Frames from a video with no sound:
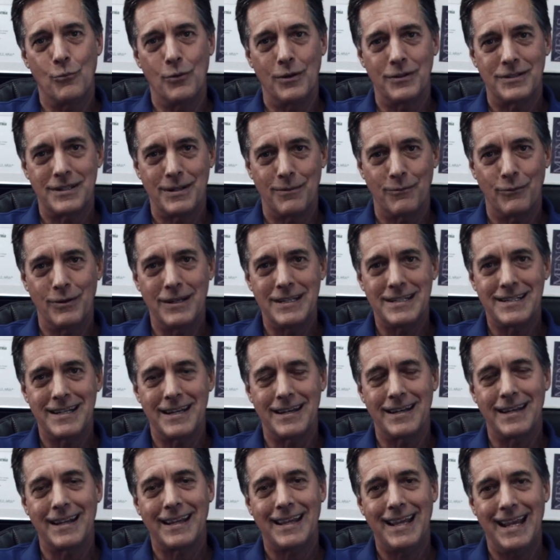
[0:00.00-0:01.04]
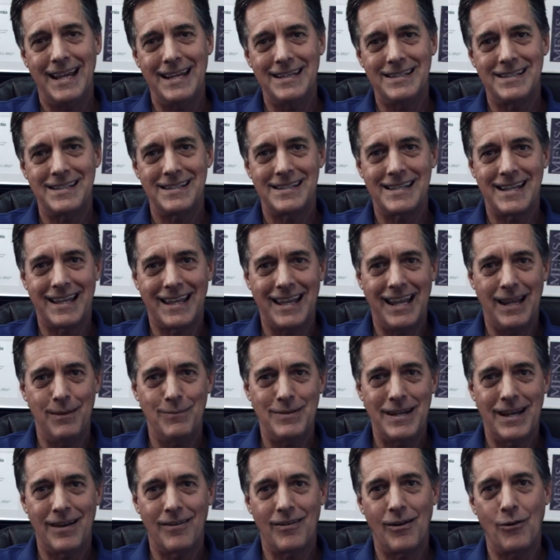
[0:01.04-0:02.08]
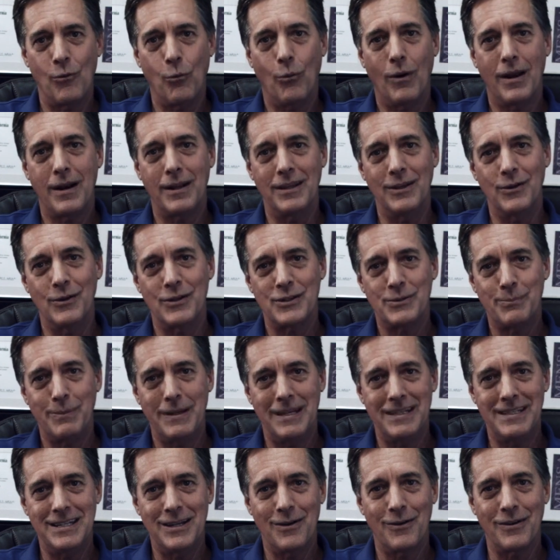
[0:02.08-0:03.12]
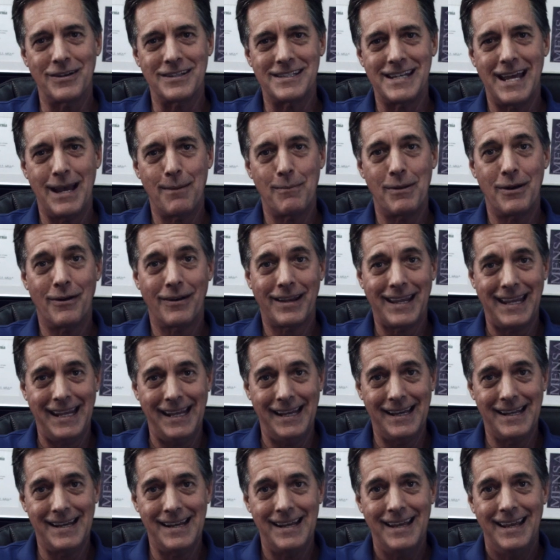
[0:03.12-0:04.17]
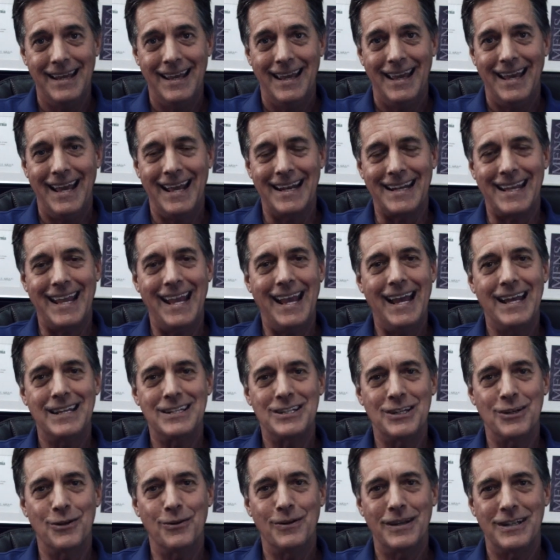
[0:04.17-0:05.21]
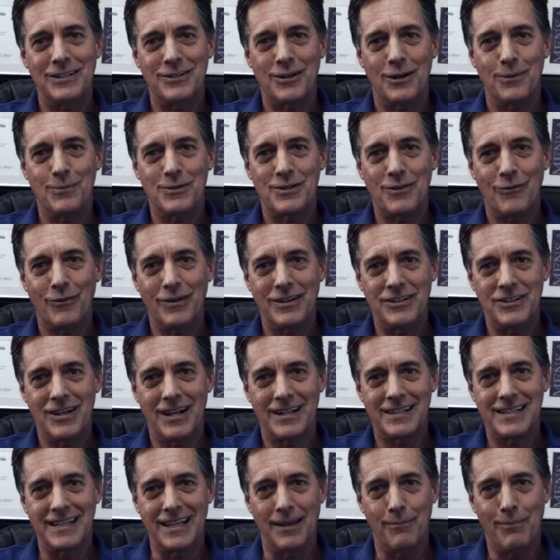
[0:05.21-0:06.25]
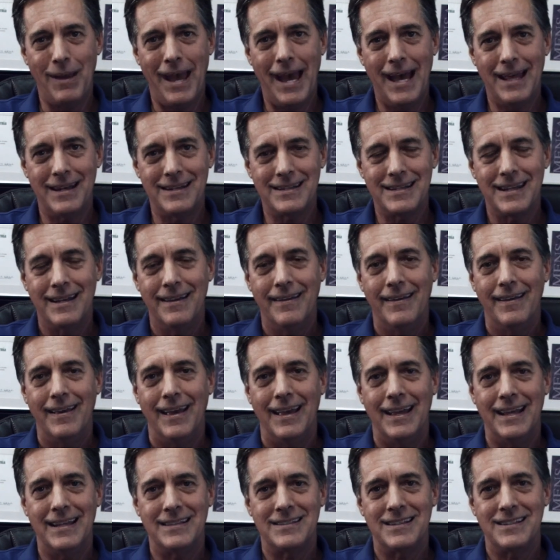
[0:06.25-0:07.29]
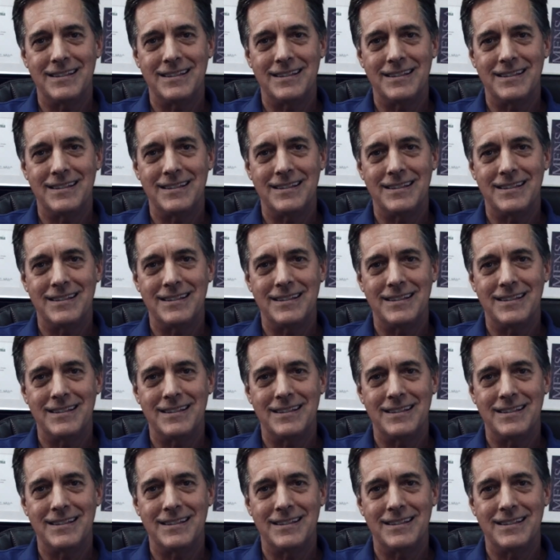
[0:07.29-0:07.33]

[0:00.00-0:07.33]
some recent cases that came down on what a USPTO examiner can and can't do in terms of rejecting a patent, it's